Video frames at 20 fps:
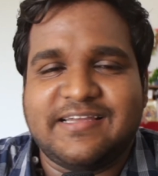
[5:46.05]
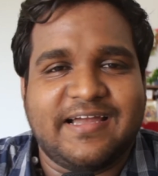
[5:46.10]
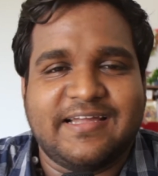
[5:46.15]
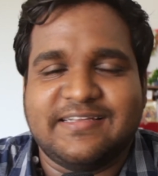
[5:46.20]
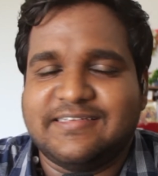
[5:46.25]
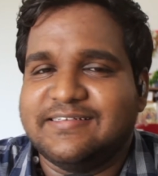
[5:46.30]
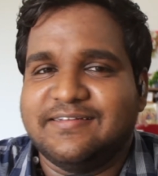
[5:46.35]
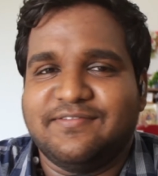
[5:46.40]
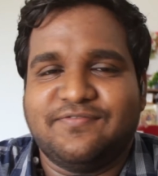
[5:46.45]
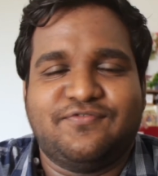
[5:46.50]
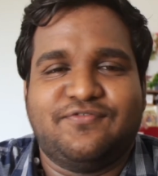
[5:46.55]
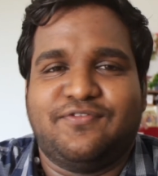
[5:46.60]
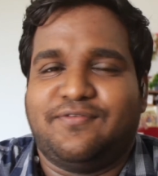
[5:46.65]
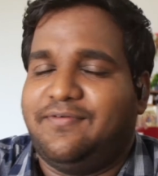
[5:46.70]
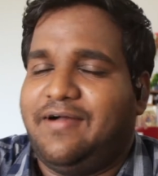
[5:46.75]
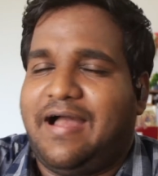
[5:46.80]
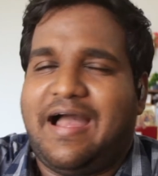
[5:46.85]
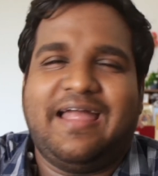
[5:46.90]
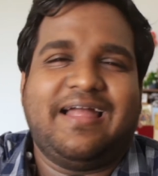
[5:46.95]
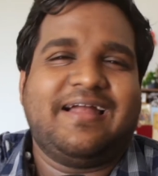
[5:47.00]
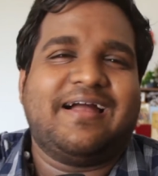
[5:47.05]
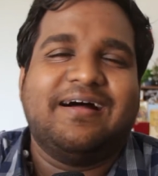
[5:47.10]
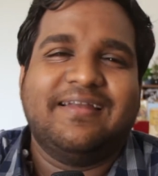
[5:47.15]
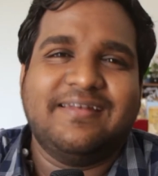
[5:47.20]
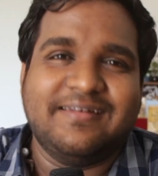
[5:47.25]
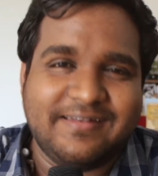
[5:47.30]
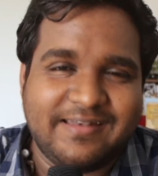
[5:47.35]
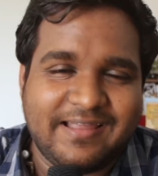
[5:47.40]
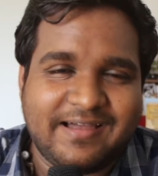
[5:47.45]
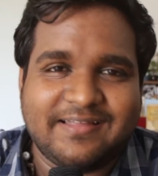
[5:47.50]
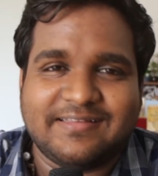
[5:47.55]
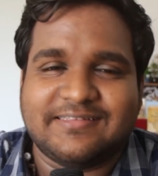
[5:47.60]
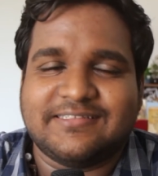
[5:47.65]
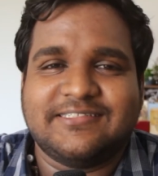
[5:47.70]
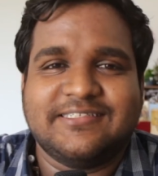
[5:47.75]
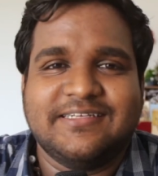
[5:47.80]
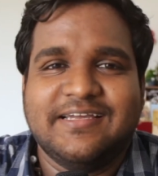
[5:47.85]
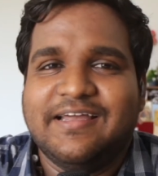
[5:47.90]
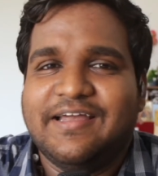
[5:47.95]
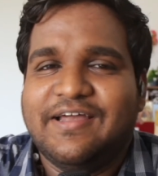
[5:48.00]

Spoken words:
I can't dance.